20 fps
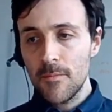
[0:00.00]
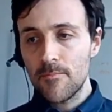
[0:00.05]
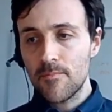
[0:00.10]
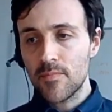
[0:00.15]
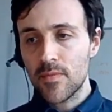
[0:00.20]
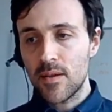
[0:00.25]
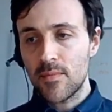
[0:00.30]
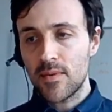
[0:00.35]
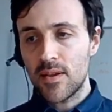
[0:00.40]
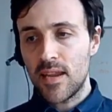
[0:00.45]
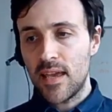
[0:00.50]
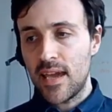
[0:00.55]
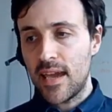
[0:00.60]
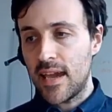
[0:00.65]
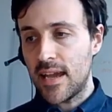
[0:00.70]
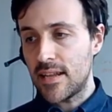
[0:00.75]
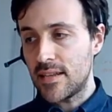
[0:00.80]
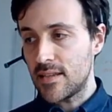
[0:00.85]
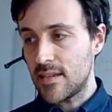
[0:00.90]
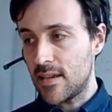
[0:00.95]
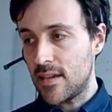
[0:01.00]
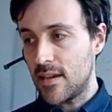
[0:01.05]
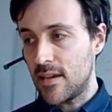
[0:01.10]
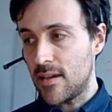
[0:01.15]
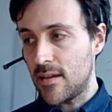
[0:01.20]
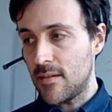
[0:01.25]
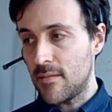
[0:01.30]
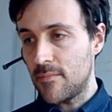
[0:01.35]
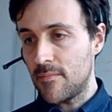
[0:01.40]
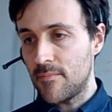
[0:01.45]
I'm going to add
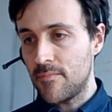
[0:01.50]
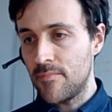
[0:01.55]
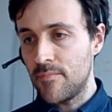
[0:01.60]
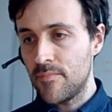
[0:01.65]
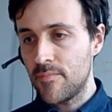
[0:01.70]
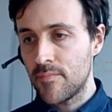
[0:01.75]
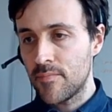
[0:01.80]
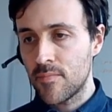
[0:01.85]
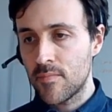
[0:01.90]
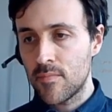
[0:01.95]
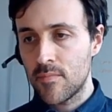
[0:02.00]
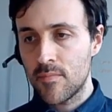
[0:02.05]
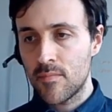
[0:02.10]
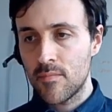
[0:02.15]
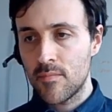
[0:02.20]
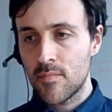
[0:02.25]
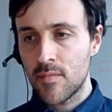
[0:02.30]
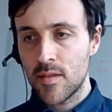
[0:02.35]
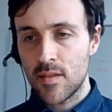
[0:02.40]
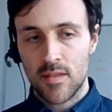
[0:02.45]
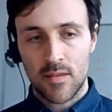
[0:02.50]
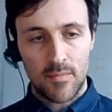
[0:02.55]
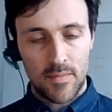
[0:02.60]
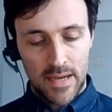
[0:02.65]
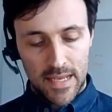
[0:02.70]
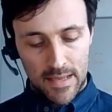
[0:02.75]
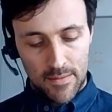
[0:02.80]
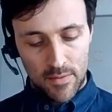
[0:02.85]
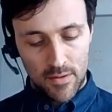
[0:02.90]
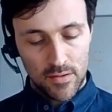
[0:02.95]
um, some
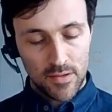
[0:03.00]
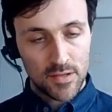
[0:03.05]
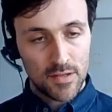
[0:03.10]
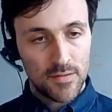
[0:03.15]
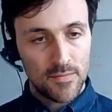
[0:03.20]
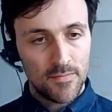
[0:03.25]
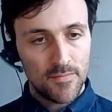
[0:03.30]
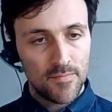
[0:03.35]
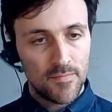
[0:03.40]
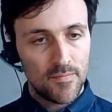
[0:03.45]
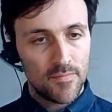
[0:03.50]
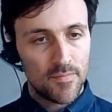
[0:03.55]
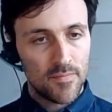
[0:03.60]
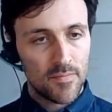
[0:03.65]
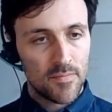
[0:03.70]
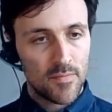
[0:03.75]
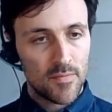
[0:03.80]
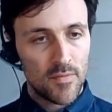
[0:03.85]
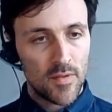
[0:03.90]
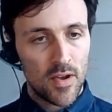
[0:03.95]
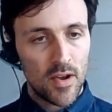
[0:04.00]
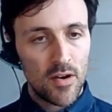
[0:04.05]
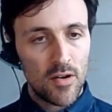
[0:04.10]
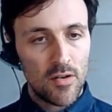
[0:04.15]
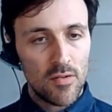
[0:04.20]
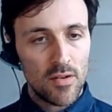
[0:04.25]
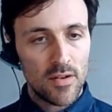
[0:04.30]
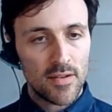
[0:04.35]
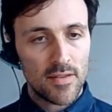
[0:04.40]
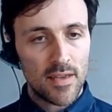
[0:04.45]
labels. Oh,
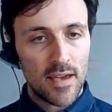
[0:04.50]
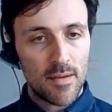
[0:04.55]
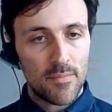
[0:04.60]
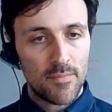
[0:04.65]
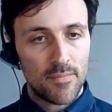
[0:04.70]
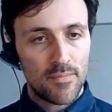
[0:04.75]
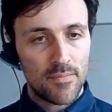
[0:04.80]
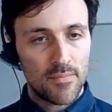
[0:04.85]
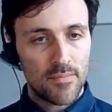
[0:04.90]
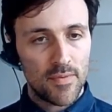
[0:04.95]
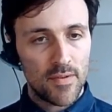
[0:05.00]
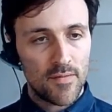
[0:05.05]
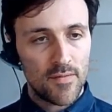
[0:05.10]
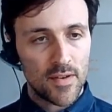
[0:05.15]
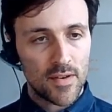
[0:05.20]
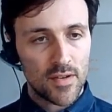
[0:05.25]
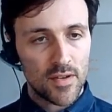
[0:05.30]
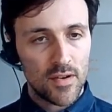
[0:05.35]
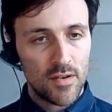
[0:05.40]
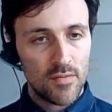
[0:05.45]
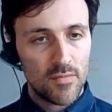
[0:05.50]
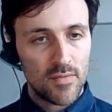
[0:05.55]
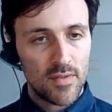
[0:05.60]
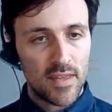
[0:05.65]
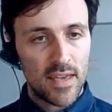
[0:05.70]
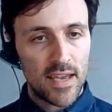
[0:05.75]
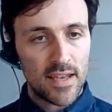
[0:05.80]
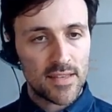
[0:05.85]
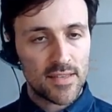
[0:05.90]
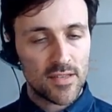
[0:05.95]
look at that. Perfect. Oh,
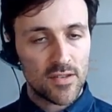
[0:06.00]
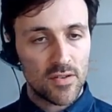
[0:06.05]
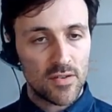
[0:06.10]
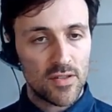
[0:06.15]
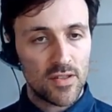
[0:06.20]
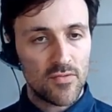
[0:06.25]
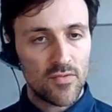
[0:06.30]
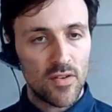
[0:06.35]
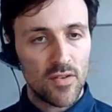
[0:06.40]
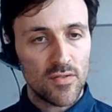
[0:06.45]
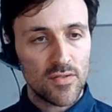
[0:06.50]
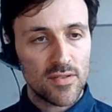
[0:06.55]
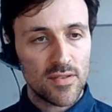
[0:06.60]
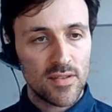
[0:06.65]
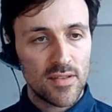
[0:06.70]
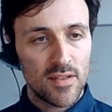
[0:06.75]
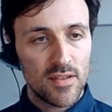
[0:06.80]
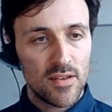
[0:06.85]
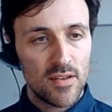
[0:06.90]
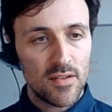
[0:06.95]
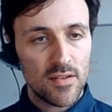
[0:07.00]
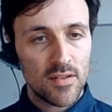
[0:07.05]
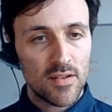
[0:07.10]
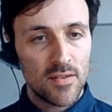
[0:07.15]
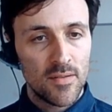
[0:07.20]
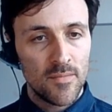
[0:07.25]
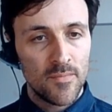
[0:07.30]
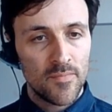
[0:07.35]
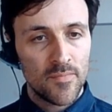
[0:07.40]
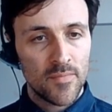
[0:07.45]
the X has gone the wrong... Look.
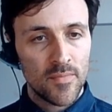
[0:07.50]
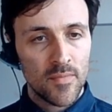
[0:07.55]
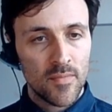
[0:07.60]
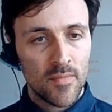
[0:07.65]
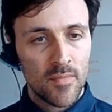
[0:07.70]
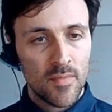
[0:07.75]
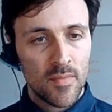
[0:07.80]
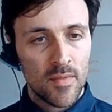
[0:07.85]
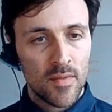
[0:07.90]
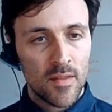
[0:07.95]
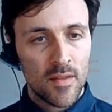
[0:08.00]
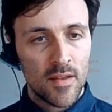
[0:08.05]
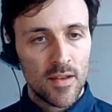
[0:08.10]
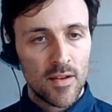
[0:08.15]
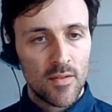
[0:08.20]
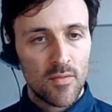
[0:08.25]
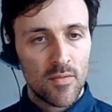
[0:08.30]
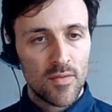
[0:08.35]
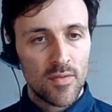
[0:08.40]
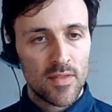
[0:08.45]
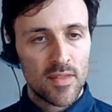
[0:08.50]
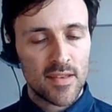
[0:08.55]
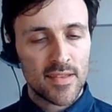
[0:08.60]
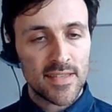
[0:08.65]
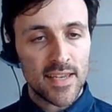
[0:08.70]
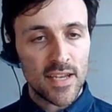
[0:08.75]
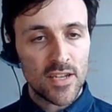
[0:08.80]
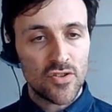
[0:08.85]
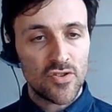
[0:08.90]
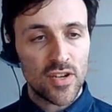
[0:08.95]
The
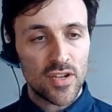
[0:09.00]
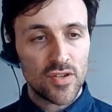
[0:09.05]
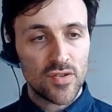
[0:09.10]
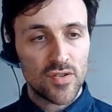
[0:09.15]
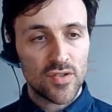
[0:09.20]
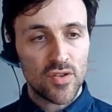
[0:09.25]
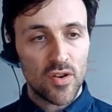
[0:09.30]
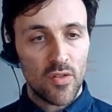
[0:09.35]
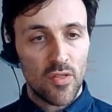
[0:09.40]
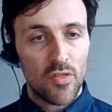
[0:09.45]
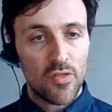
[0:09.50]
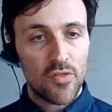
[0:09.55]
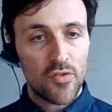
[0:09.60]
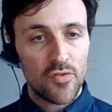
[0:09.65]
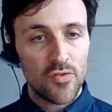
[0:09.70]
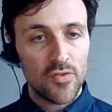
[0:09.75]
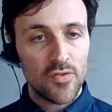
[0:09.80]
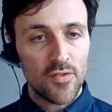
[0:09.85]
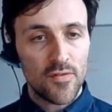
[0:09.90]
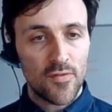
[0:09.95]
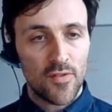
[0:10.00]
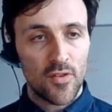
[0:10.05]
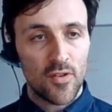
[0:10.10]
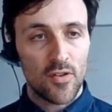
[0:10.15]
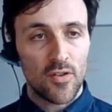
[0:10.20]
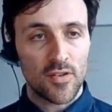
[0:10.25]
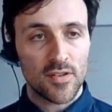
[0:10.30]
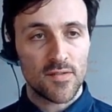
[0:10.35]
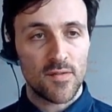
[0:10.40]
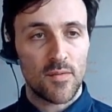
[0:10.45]
second trajectory has gone through the
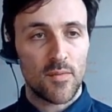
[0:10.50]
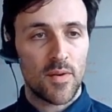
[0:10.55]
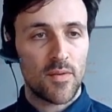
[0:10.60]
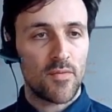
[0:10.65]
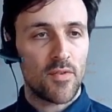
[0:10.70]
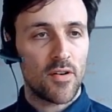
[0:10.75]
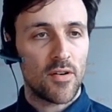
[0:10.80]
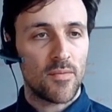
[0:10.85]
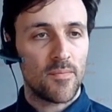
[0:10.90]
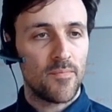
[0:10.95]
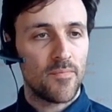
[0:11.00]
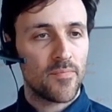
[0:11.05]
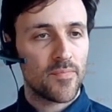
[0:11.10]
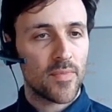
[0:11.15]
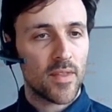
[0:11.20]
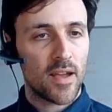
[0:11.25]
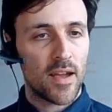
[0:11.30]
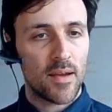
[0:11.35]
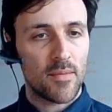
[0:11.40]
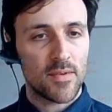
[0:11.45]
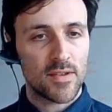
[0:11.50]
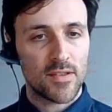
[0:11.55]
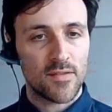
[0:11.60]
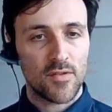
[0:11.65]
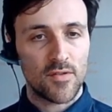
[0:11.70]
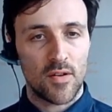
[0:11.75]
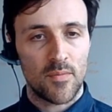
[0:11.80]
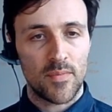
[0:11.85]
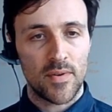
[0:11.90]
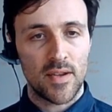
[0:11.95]
floor. Something went wrong. I must have
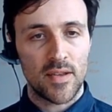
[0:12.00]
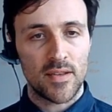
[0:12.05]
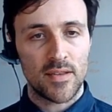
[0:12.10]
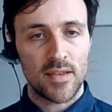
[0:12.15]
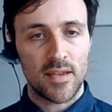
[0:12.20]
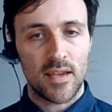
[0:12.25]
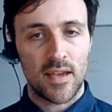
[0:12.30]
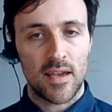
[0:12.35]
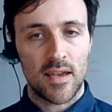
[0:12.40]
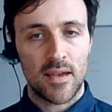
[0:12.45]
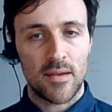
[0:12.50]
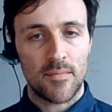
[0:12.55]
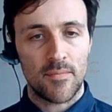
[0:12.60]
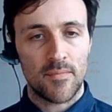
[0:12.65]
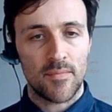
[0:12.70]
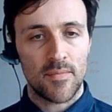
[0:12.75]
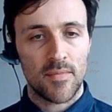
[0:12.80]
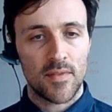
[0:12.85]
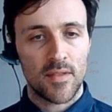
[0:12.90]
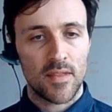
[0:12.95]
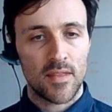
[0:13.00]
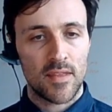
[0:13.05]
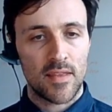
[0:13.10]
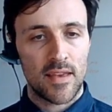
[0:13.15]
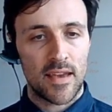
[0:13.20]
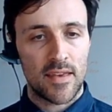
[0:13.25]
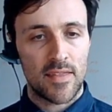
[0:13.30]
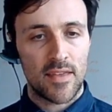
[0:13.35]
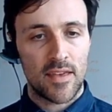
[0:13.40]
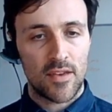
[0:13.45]
copied... Um,
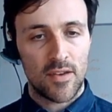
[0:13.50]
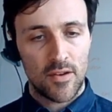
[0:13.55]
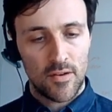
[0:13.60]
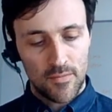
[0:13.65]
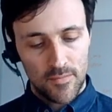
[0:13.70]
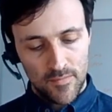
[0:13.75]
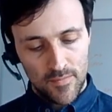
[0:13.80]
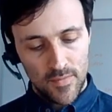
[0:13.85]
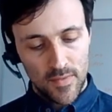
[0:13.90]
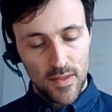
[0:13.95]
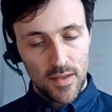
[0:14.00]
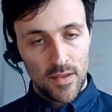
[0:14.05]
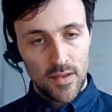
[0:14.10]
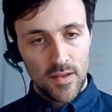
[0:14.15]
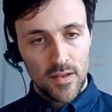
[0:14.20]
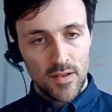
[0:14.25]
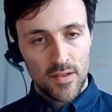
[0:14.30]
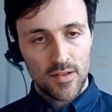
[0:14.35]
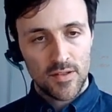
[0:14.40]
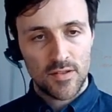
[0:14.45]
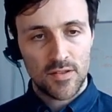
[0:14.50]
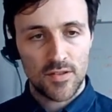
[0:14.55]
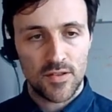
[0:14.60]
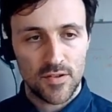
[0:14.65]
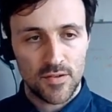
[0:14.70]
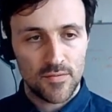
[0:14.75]
yeah, there you go. Two.